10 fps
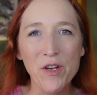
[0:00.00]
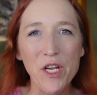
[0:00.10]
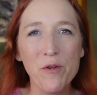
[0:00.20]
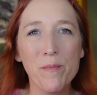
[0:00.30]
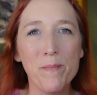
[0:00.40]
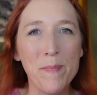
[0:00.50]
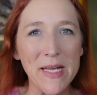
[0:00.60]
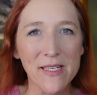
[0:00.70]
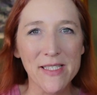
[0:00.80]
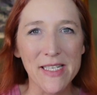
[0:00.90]
do you
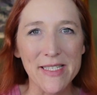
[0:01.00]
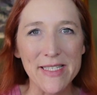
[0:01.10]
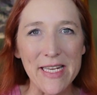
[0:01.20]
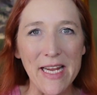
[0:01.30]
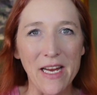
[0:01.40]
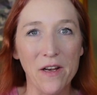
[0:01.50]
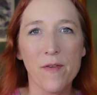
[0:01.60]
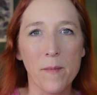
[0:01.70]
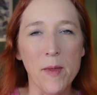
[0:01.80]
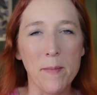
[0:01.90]
build a scene
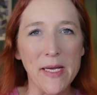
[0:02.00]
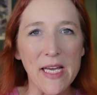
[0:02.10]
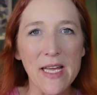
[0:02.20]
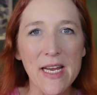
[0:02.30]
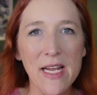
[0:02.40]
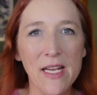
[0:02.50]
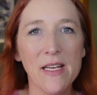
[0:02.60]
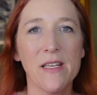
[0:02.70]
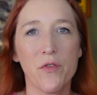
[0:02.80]
from the beginning